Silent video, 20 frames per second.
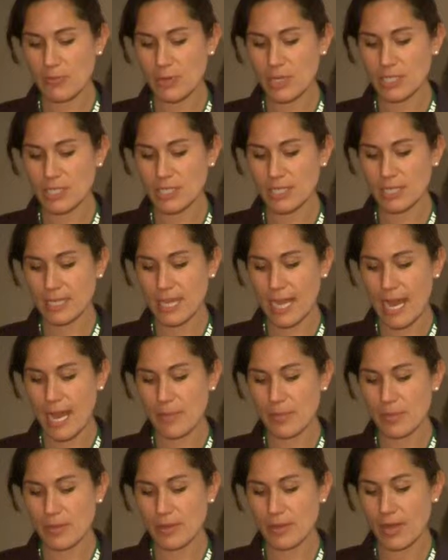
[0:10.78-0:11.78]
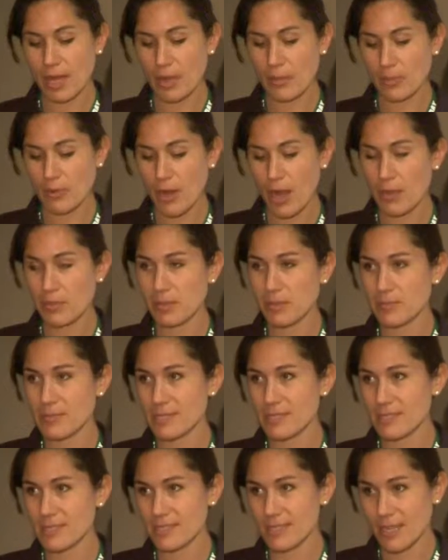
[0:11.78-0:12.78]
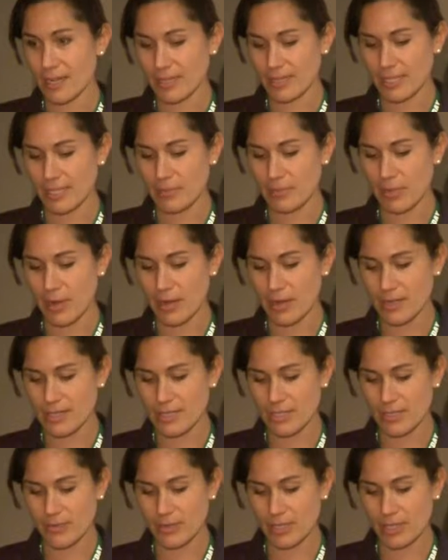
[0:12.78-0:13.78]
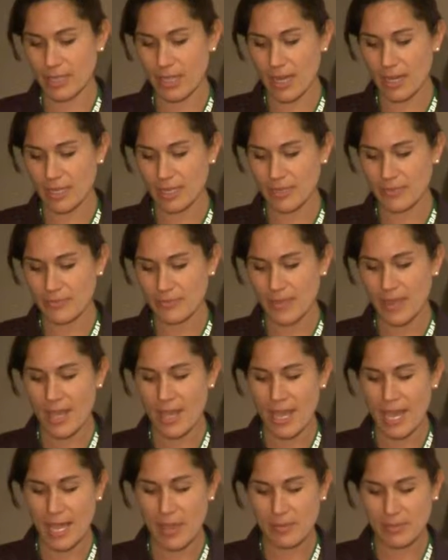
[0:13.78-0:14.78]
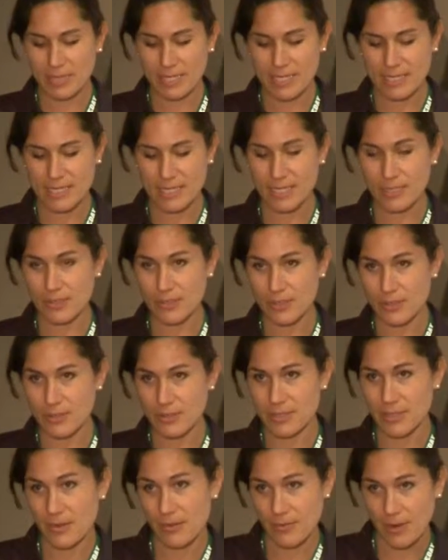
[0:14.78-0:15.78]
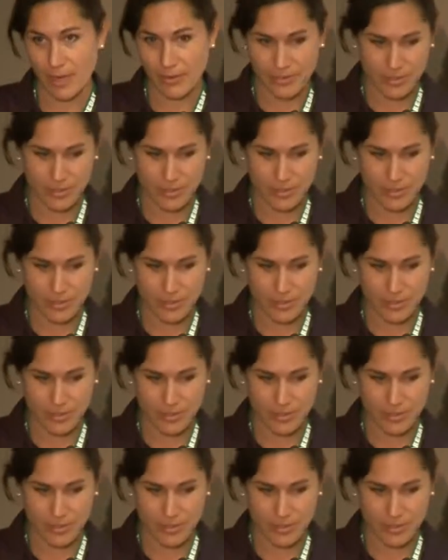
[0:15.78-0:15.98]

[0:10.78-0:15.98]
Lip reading: bridging the gap on problems stuck in partisan gridlock. I am pleased to introduce Rod